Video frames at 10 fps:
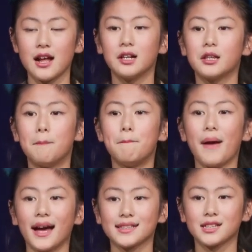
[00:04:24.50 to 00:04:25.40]
the
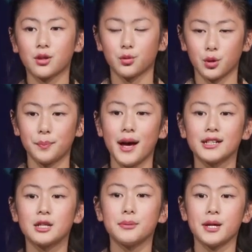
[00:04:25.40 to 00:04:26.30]
best group
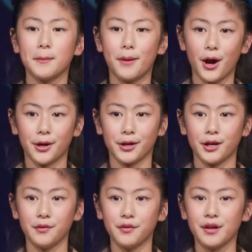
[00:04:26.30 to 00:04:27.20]
to be a part
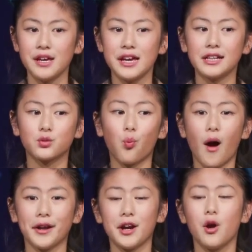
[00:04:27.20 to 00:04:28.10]
of is
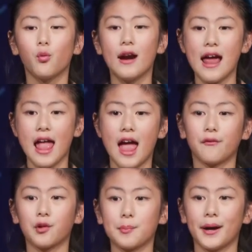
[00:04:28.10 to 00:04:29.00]
one where
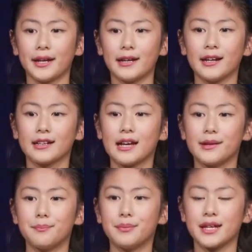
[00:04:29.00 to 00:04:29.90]
everybody
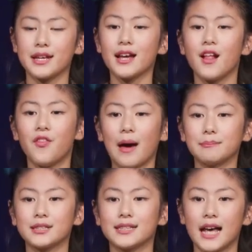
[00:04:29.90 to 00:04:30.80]
can be
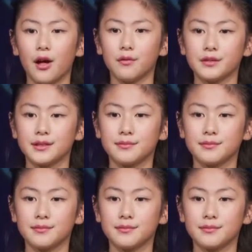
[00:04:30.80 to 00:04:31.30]
themselves.